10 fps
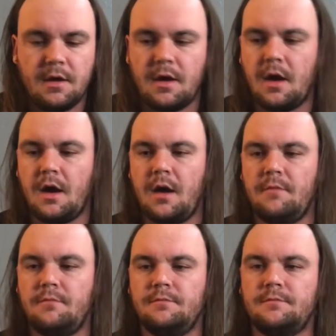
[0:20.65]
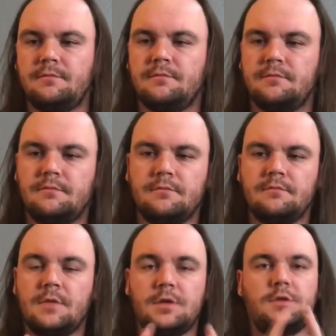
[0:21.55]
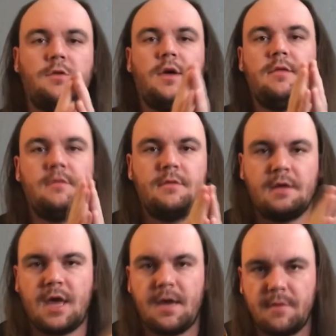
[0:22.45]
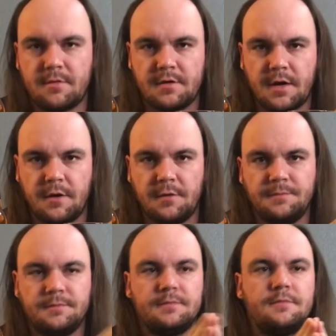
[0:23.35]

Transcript: So in the game Undertale,